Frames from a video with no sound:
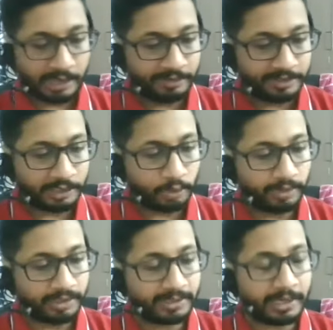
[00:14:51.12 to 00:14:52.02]
will tell you
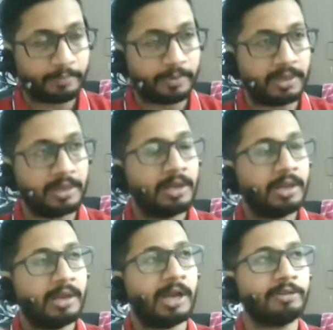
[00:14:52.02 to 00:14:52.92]
one example.
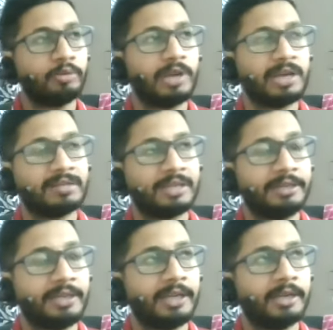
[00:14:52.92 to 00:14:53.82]
Last
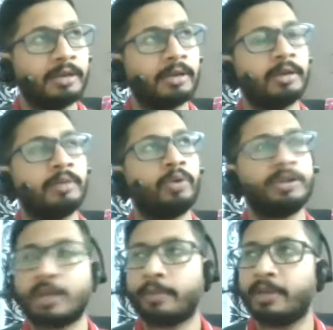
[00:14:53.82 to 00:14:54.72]
Sunday,
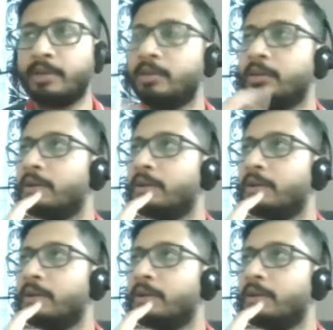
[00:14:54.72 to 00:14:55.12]
what happened?